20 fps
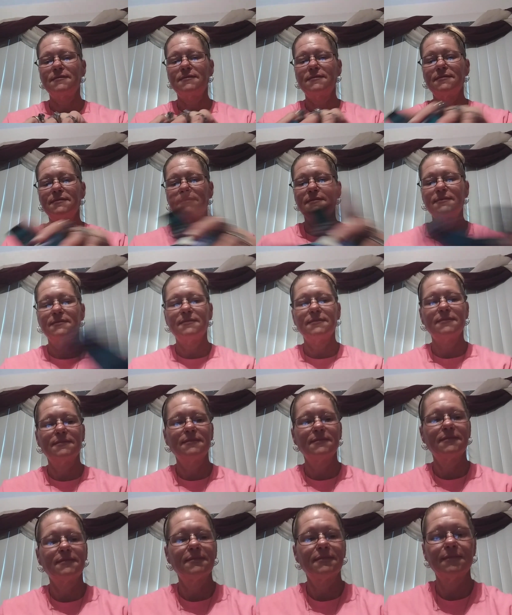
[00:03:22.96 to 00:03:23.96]

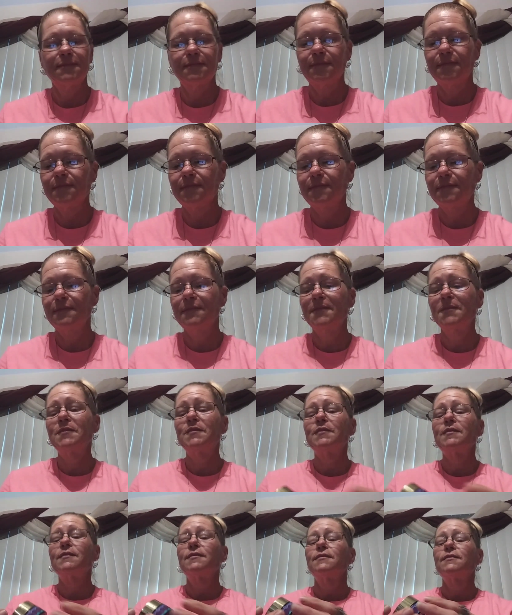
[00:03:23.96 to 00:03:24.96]

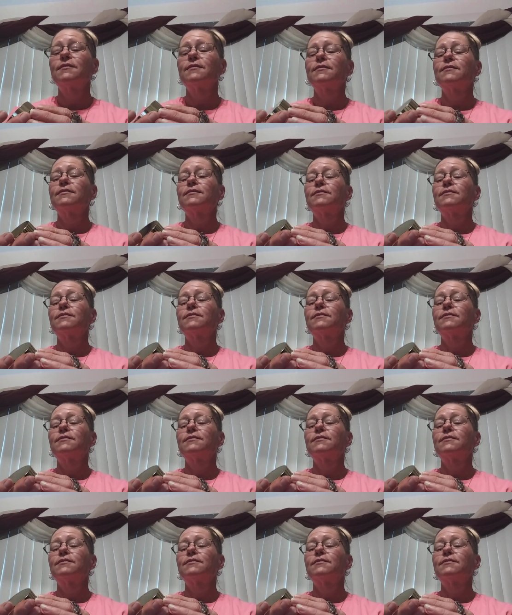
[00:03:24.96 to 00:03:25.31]
(no one is talking)